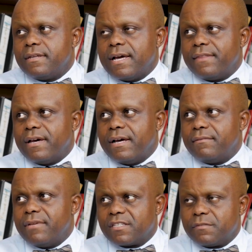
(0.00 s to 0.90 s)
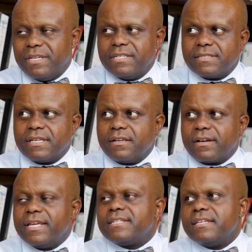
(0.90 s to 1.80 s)
other expenditures
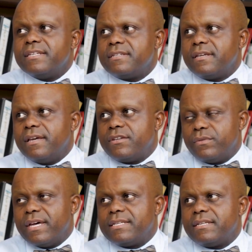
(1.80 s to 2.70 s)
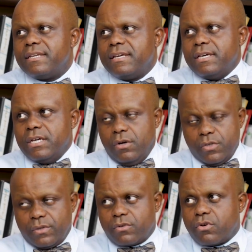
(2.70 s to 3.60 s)
related to that.
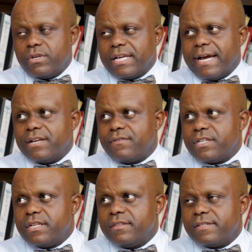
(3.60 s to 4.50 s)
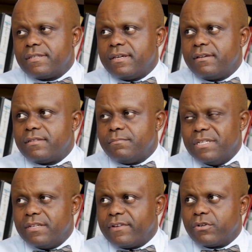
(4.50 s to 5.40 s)
Also, the chronic high inflation this year has been
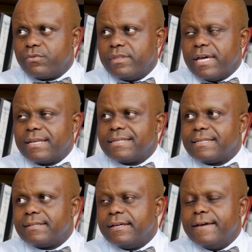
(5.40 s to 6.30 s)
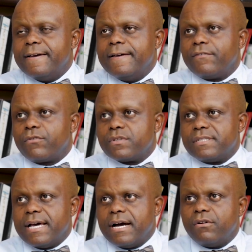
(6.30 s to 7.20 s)
difficult with that. Of course,
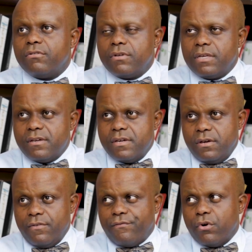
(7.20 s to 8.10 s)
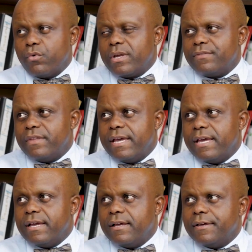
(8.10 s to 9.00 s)
now, following
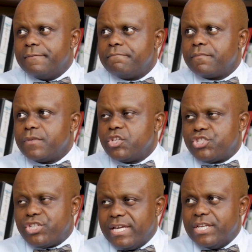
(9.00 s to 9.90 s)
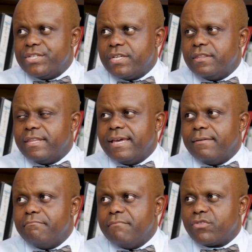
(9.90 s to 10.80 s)
the change in the
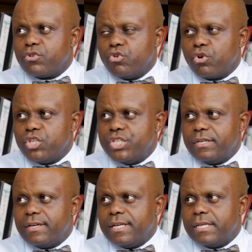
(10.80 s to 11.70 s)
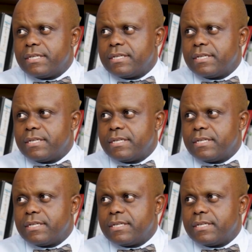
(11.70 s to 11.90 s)
methodology and